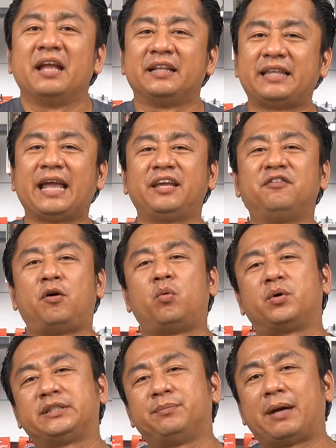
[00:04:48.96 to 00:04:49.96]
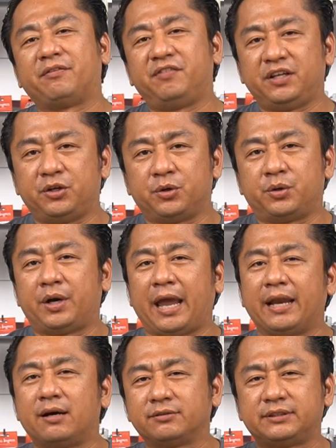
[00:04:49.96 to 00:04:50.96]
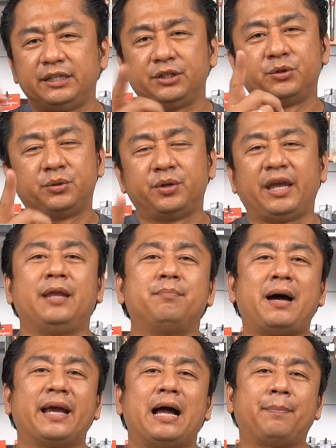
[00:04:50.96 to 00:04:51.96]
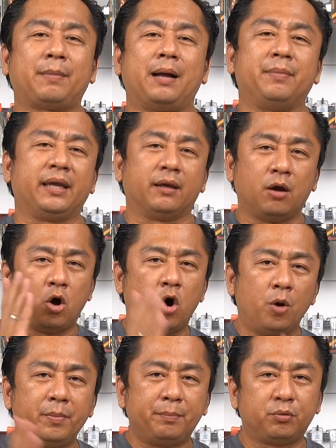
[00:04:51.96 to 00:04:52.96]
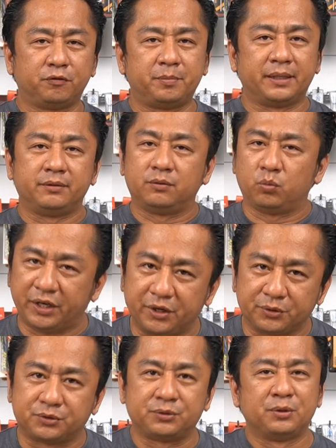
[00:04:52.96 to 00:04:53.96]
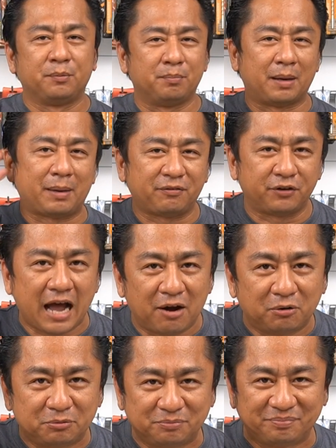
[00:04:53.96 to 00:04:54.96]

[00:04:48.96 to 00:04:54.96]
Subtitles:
Thank you for watching my video and I'll see you in my upcoming home improvement videos. Bye bye for now.